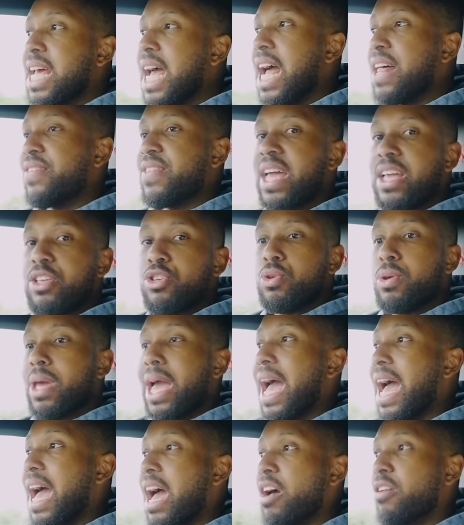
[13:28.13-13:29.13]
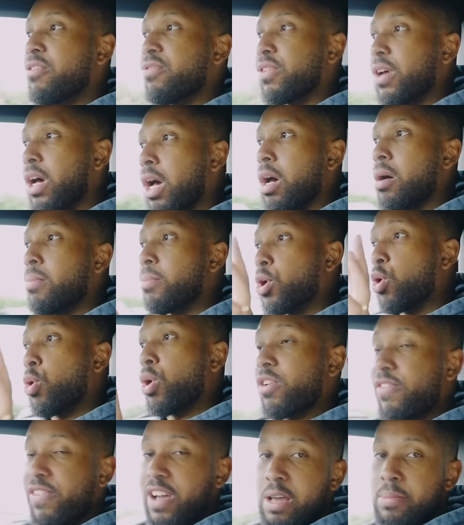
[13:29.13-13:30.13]
And then you have um,
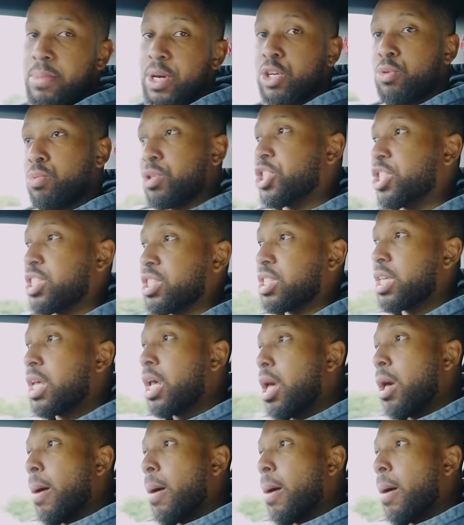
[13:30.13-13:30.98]
qualify mode, which is